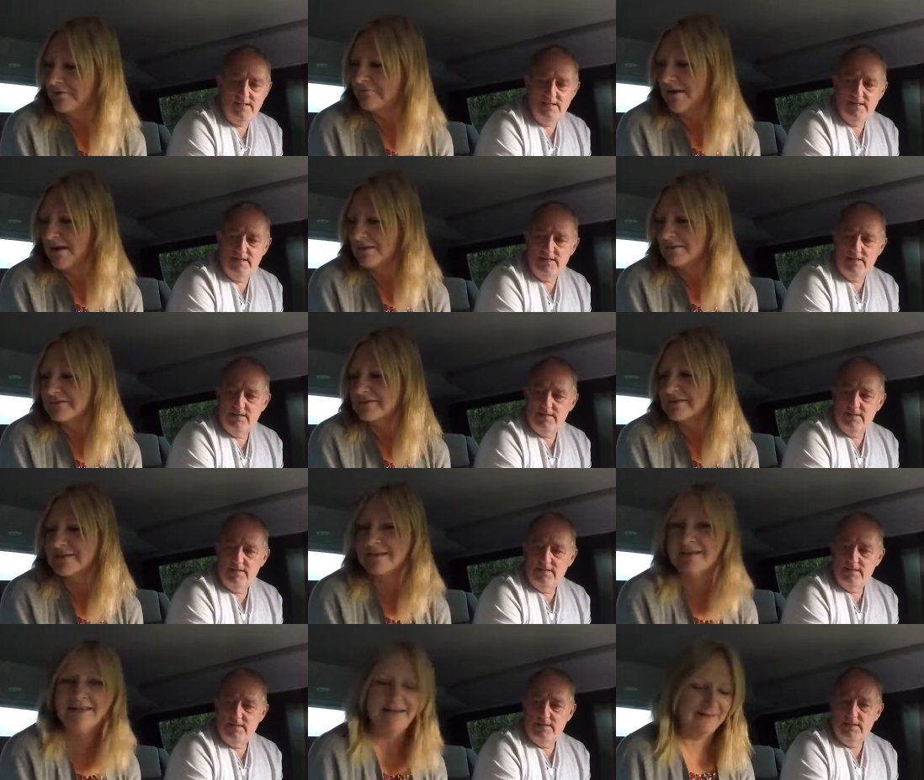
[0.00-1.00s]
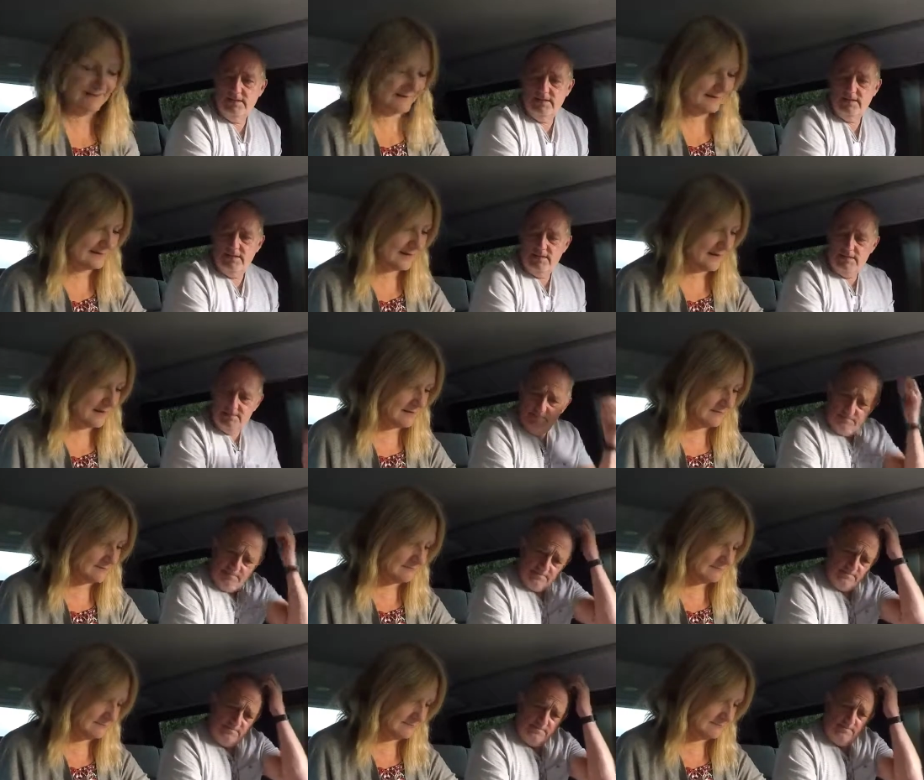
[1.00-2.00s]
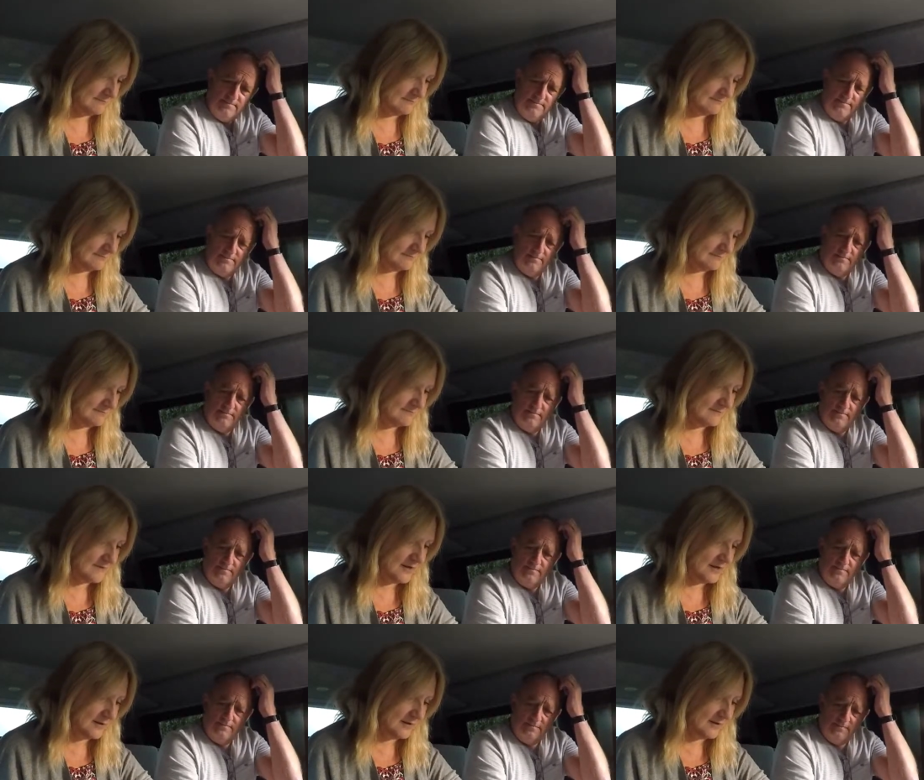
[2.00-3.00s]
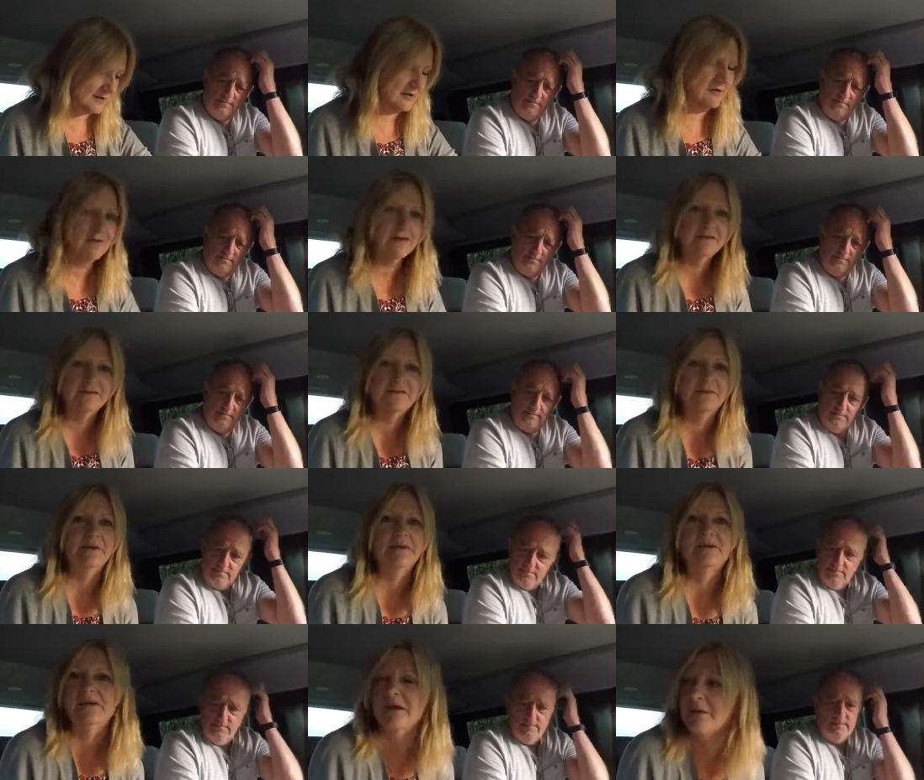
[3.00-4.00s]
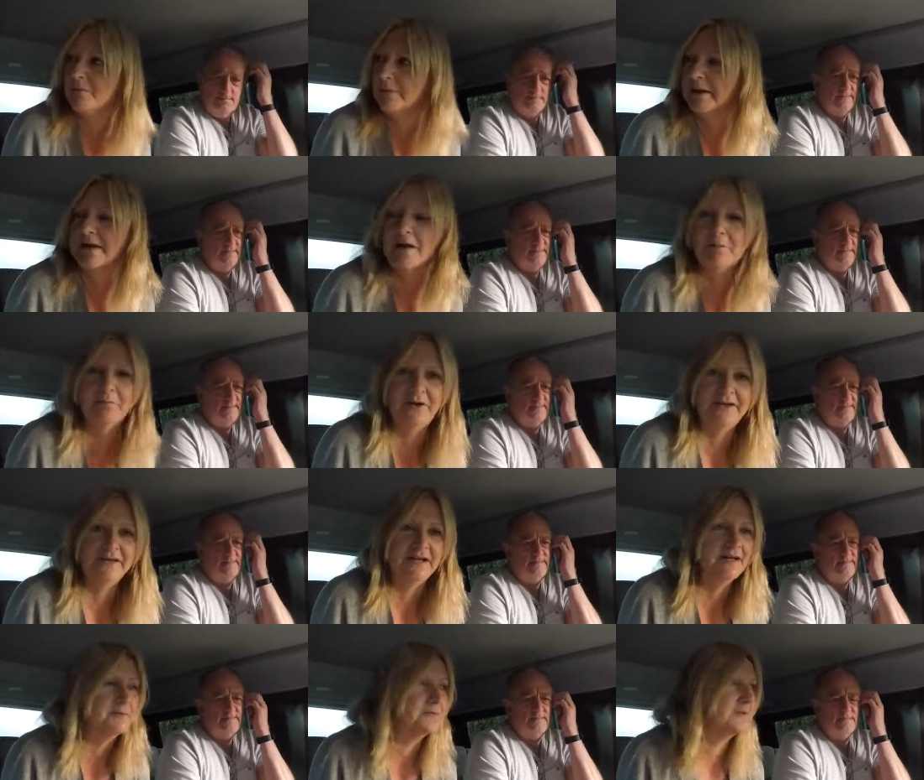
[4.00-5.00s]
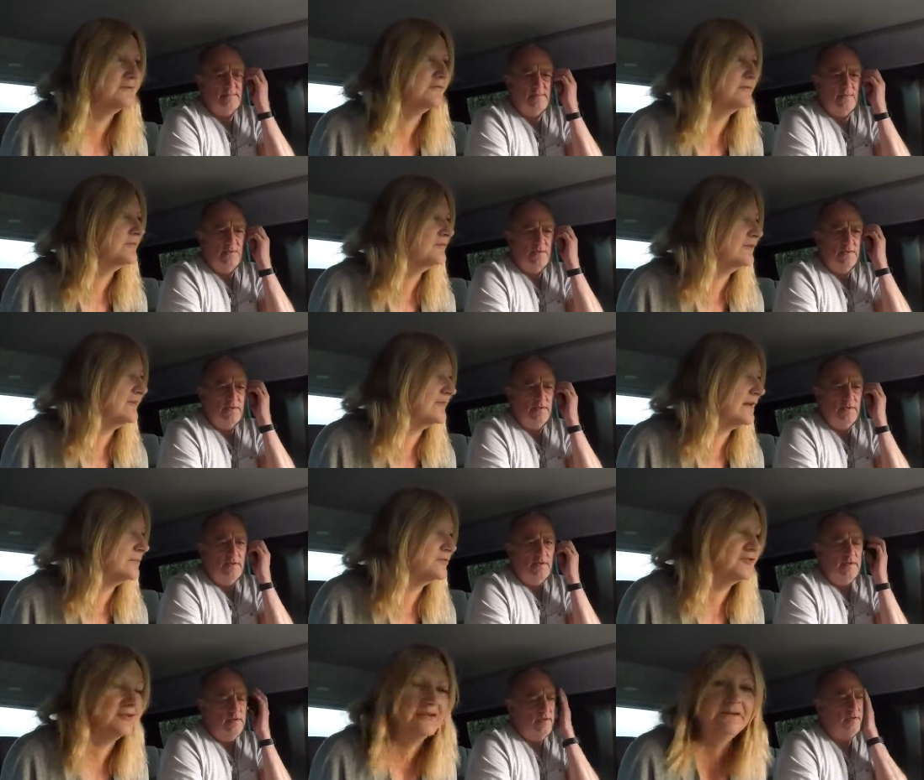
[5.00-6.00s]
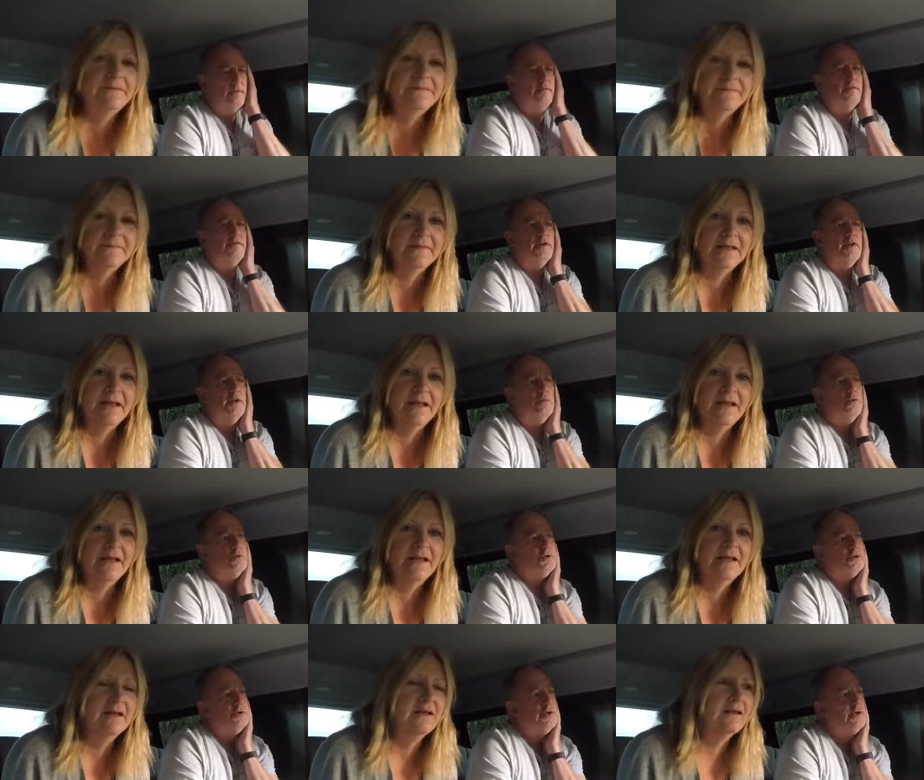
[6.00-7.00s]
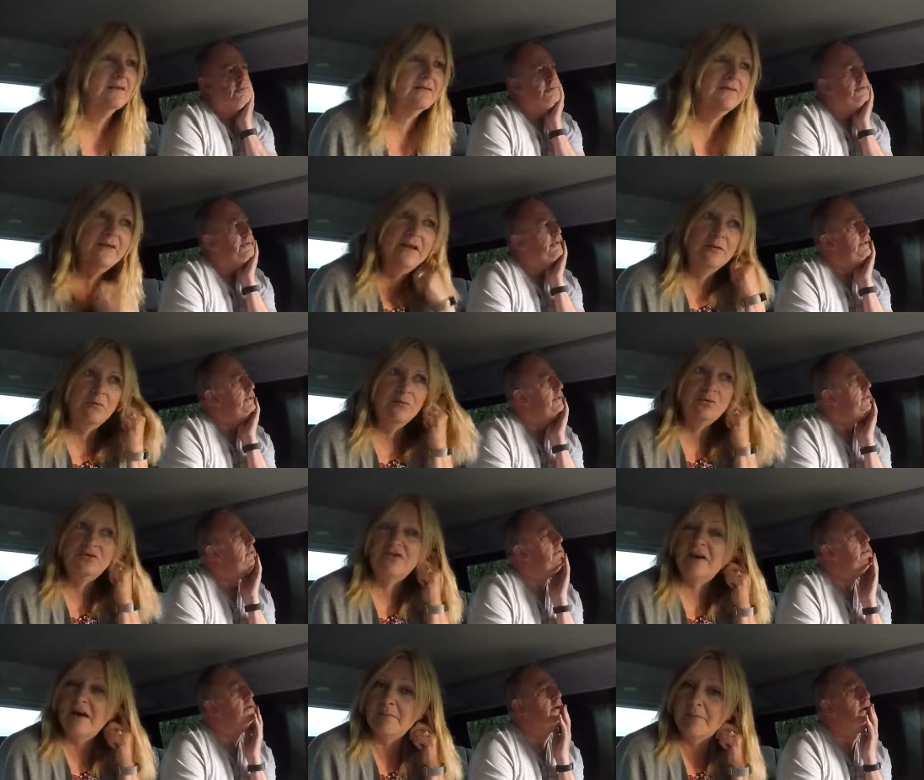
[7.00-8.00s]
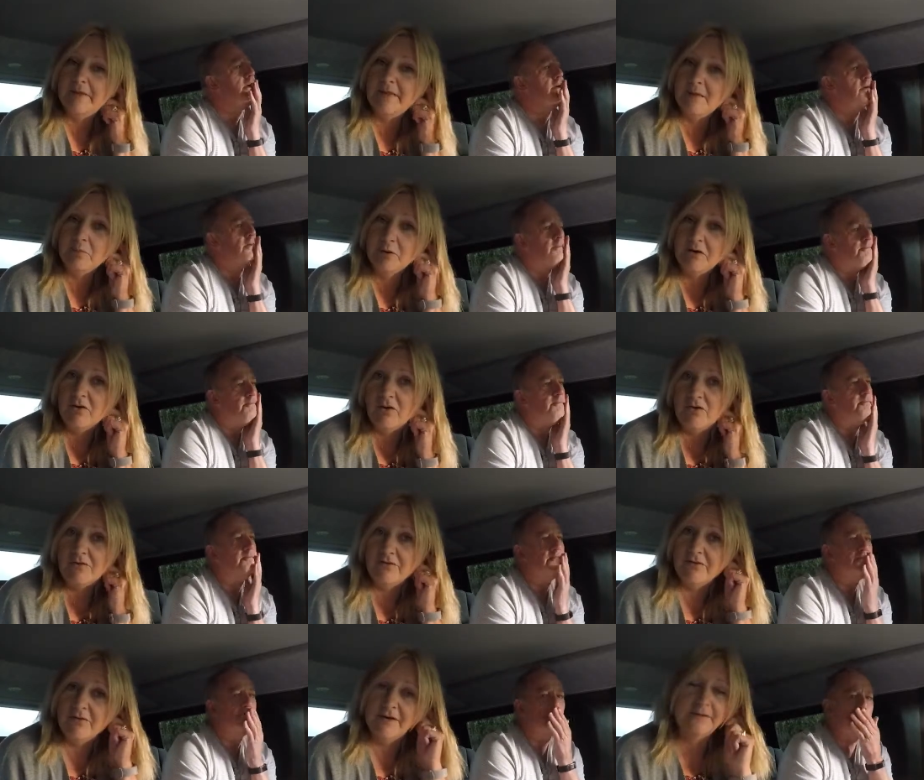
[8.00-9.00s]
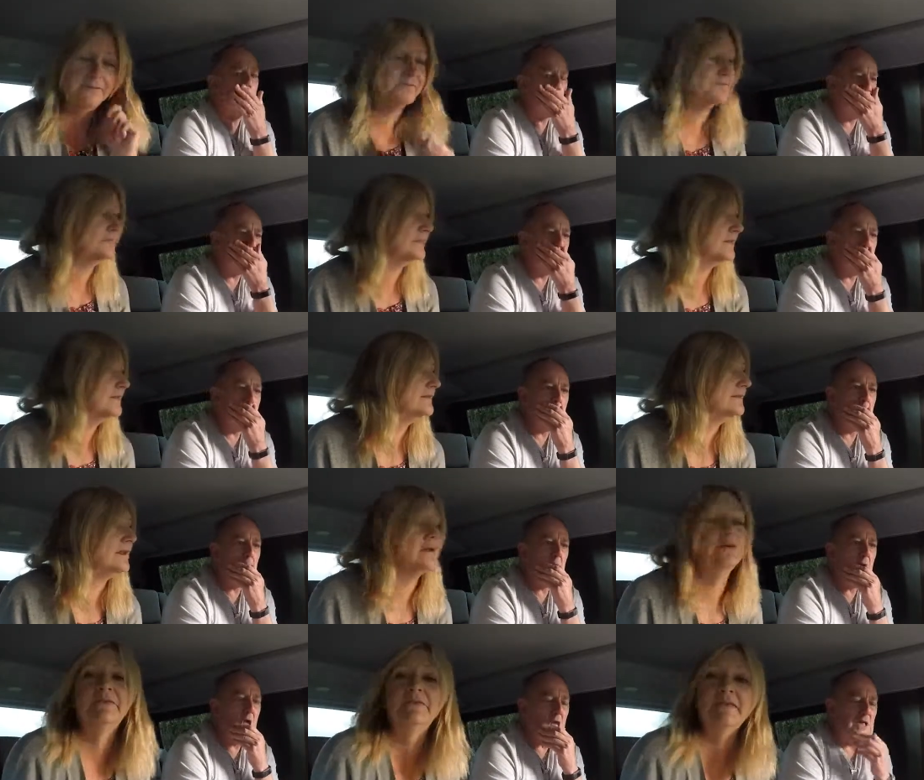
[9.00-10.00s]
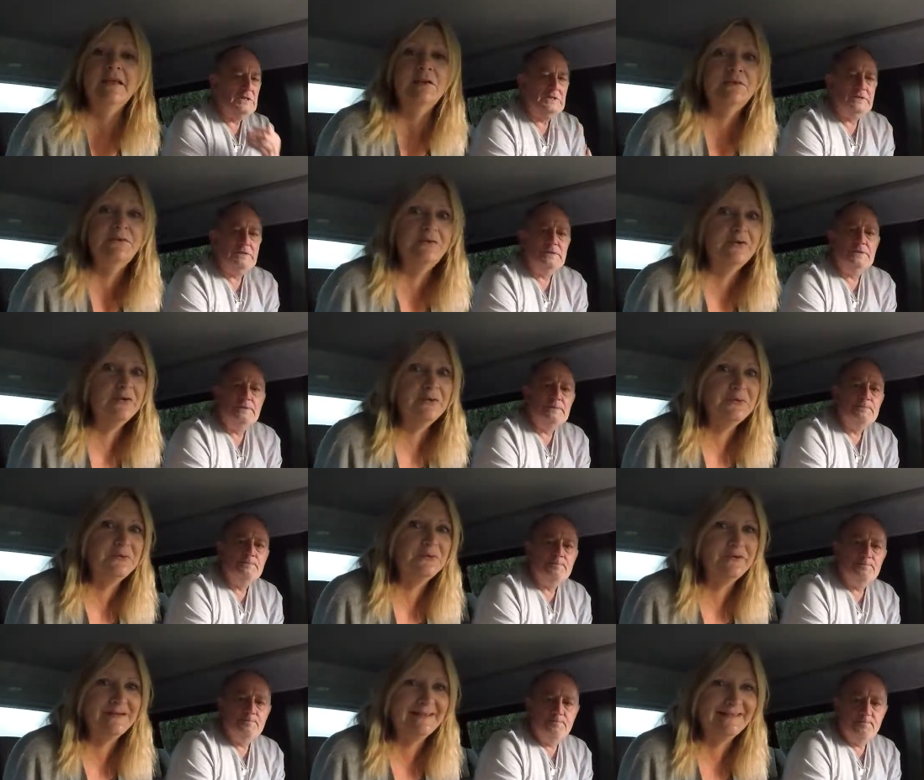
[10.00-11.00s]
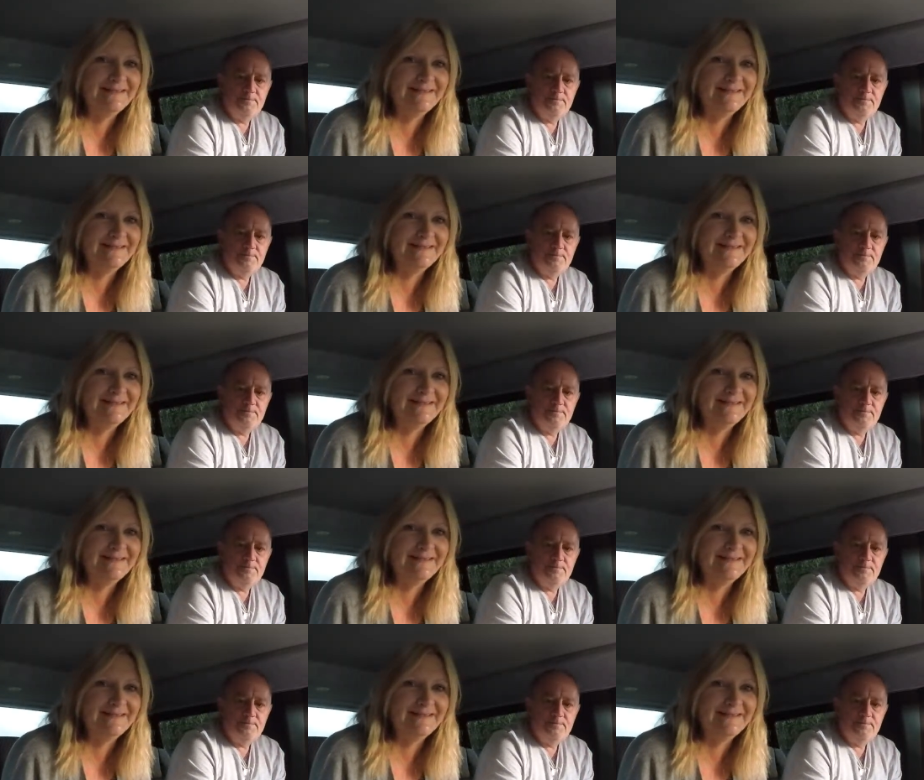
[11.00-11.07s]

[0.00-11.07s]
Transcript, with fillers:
Speaker 1: the road. It's 9 o'clock, so we're going to go and pick our bread up from the reception.
Speaker 2: Fill the water up.
Speaker 1: Fill the water up, and then we're off. So, see you soon.